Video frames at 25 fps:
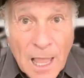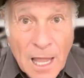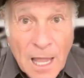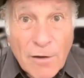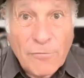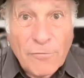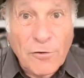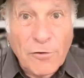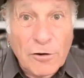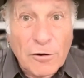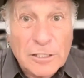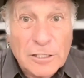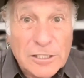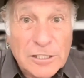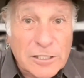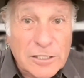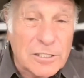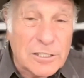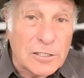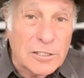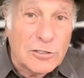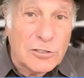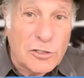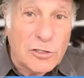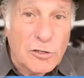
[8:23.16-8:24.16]
versus
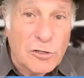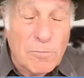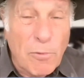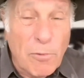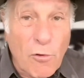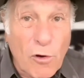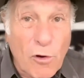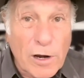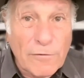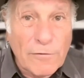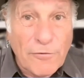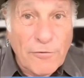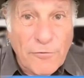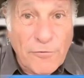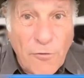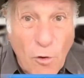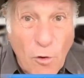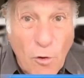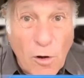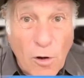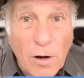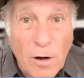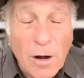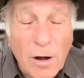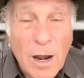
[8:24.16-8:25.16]
the
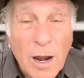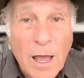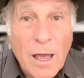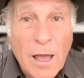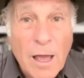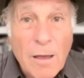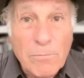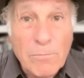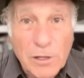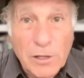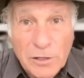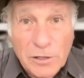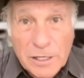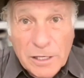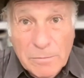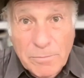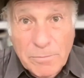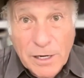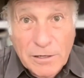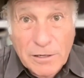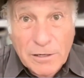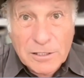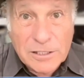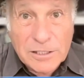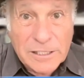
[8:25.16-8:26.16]
2.4 million
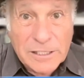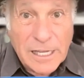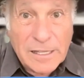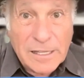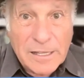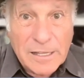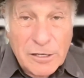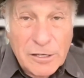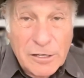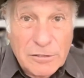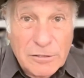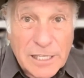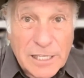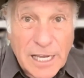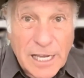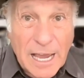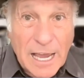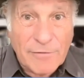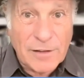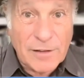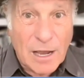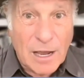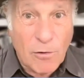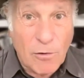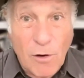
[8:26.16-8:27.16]
barrels a day they used to
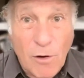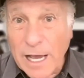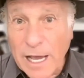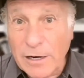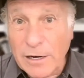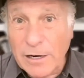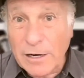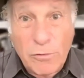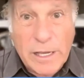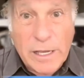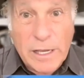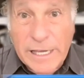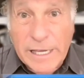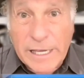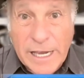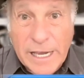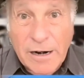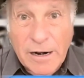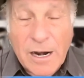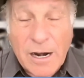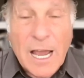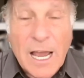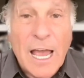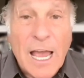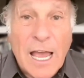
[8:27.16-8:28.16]
have. Now, why do we
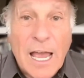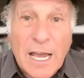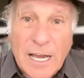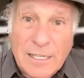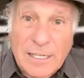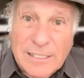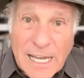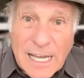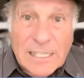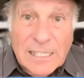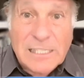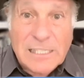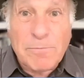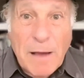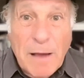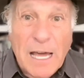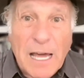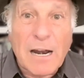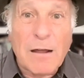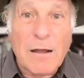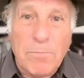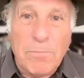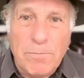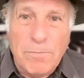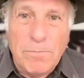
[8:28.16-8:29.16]
care? Because that's
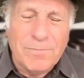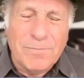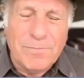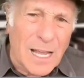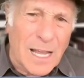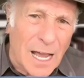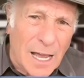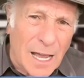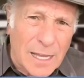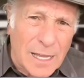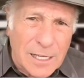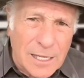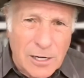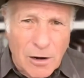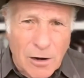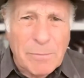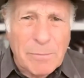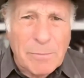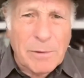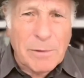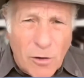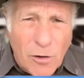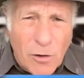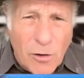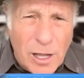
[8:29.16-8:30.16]
about
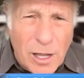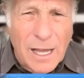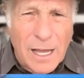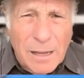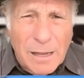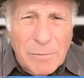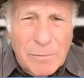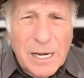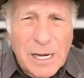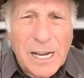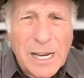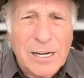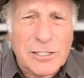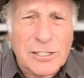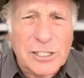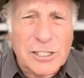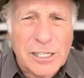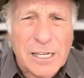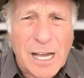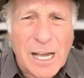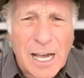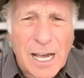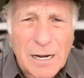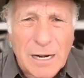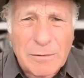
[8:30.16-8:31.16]
I'm an energy
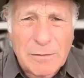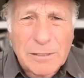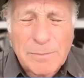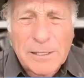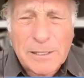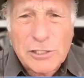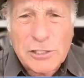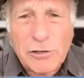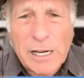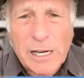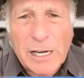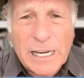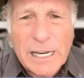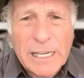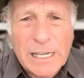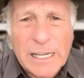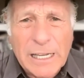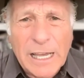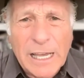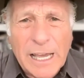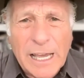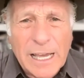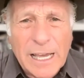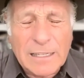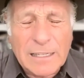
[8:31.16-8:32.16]
economist by training
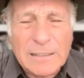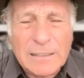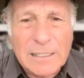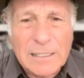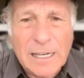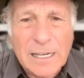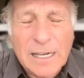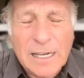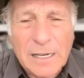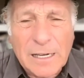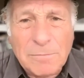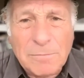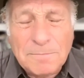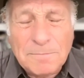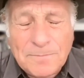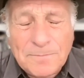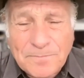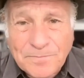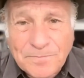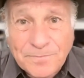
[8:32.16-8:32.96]
and